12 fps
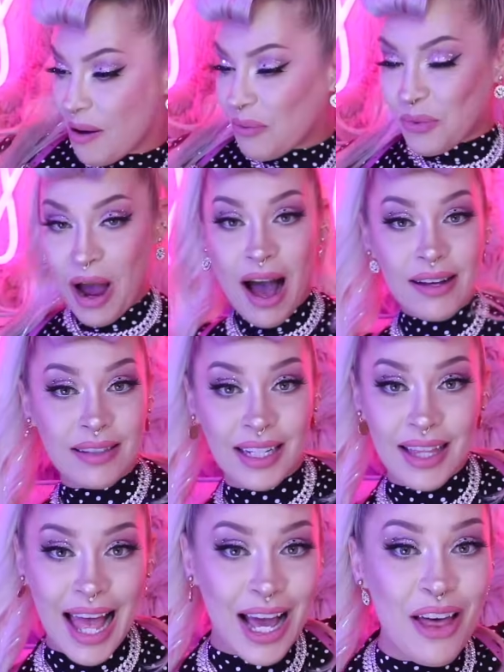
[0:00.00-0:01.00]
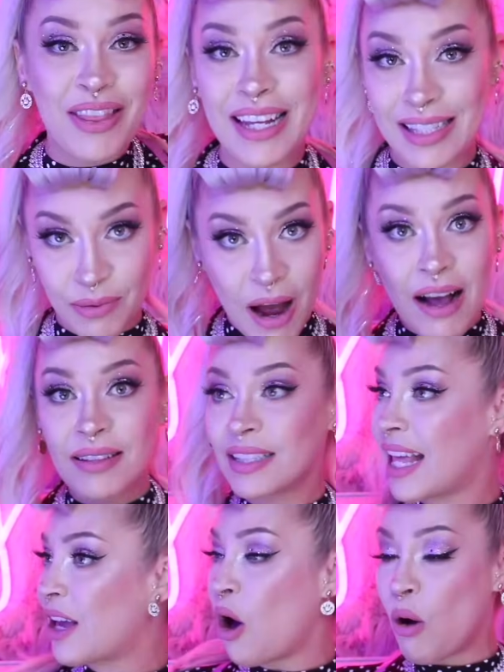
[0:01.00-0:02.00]
Roxy, like this Roxy,
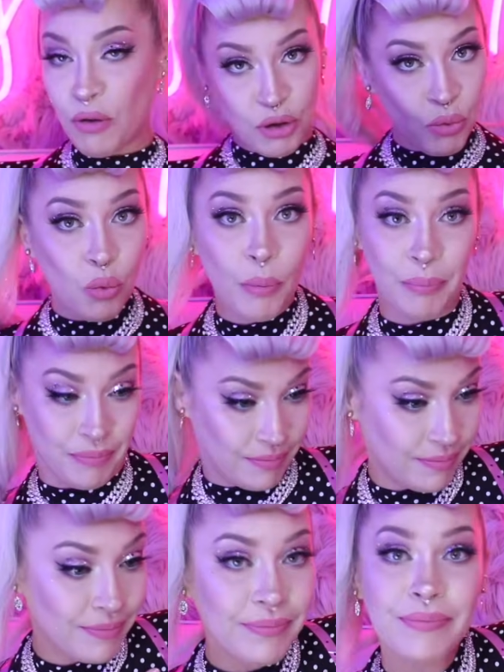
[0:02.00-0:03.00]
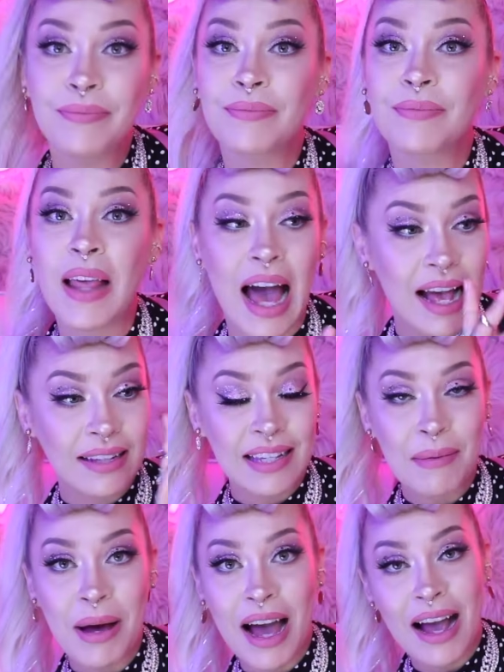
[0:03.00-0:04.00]
like, oh, you, I
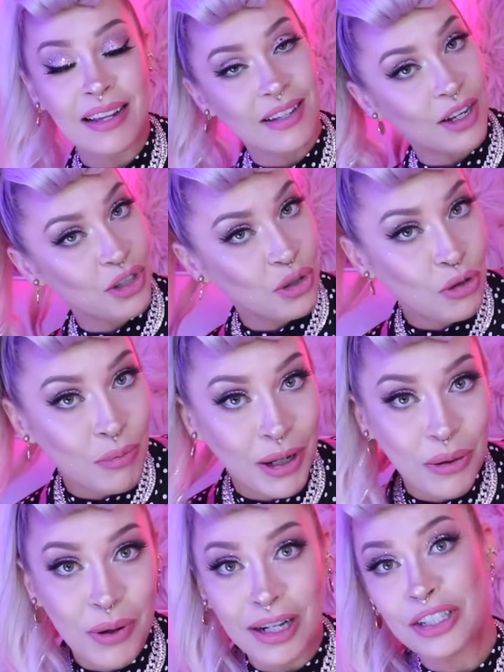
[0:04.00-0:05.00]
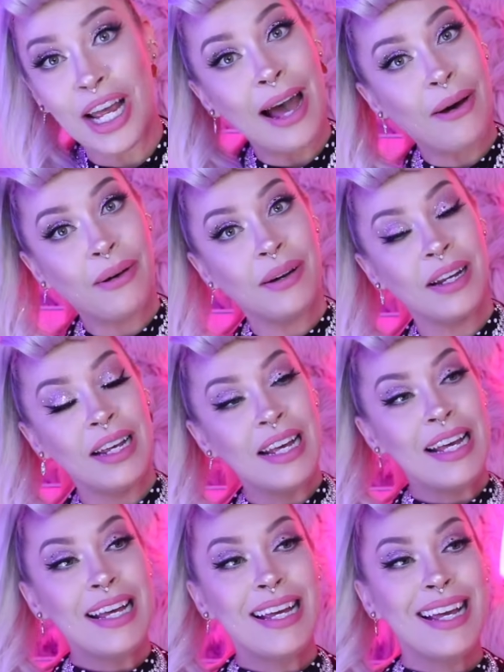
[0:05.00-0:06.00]
set my eyes on you. Better watch out.
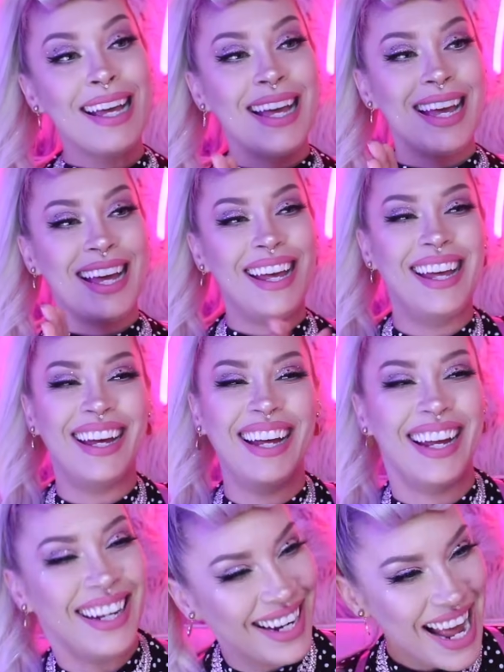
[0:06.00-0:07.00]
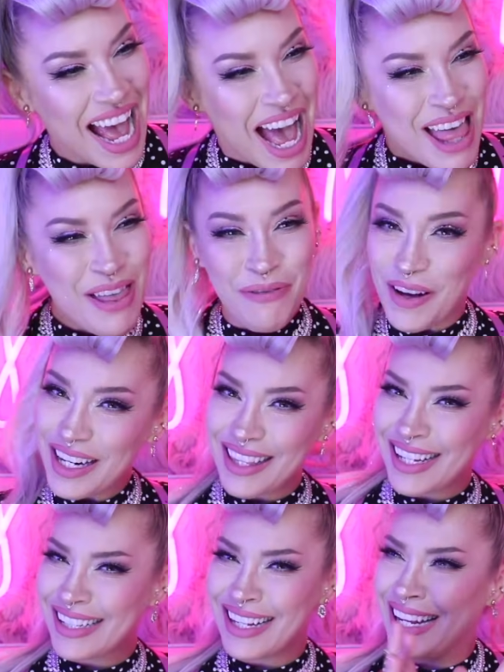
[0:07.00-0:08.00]
And the funny
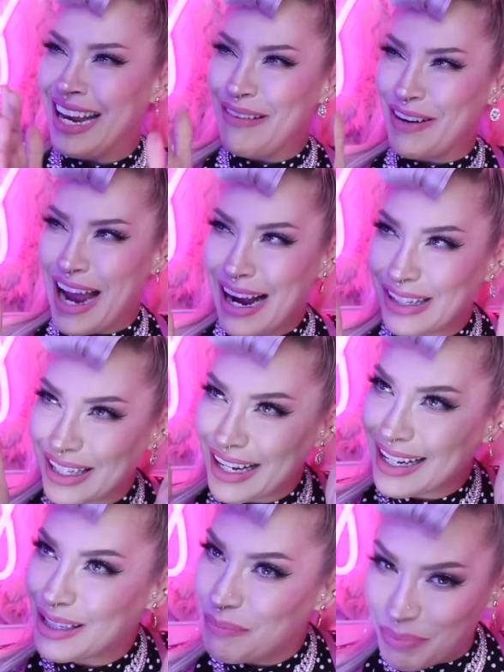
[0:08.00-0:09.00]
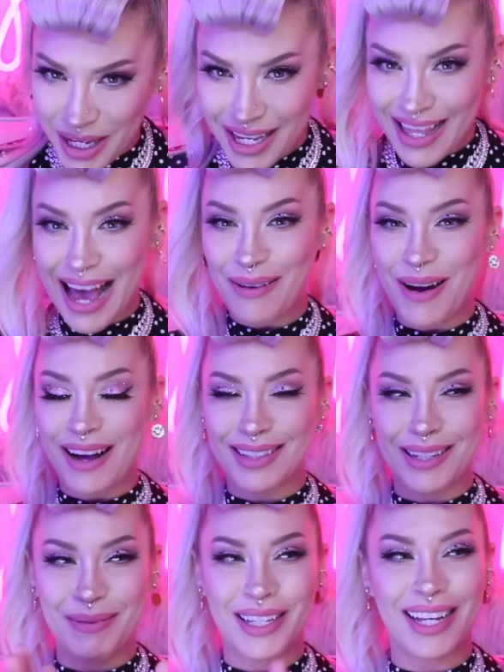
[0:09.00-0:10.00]
thing is I never actually got to be that
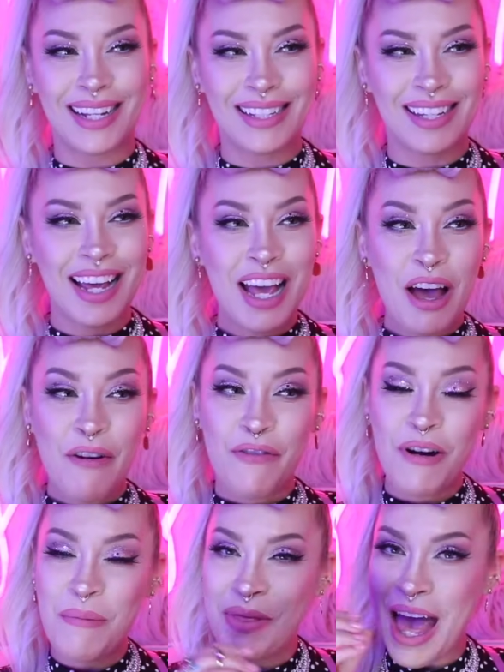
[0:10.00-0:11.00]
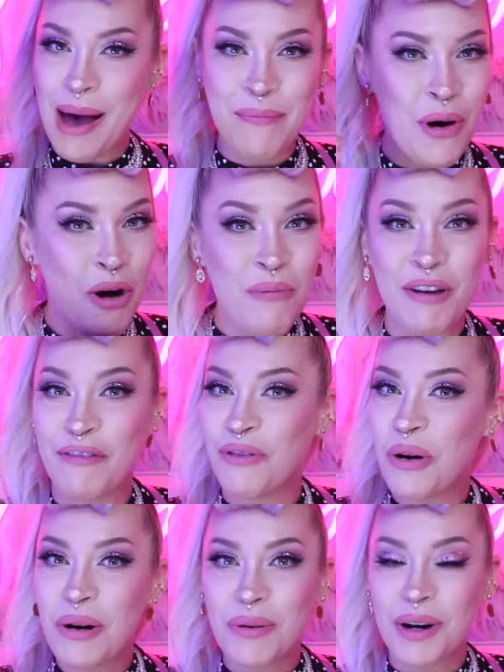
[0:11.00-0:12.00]
Roxy, because from that moment
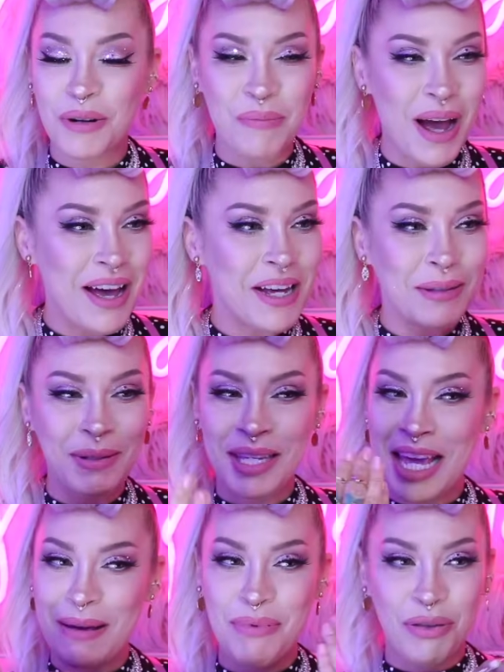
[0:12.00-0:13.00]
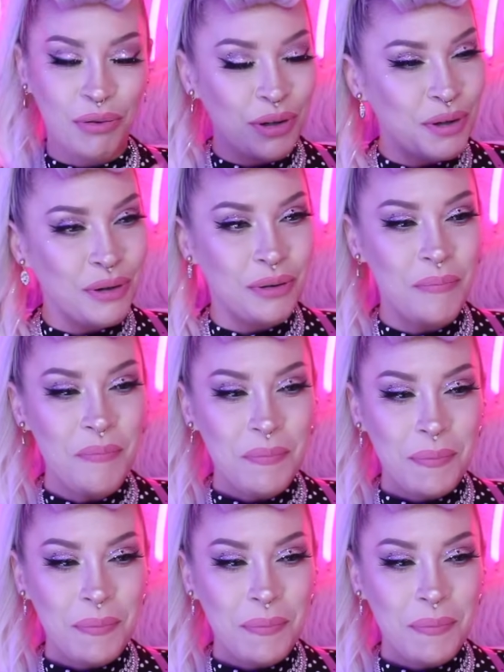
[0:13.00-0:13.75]
forward, my husband came through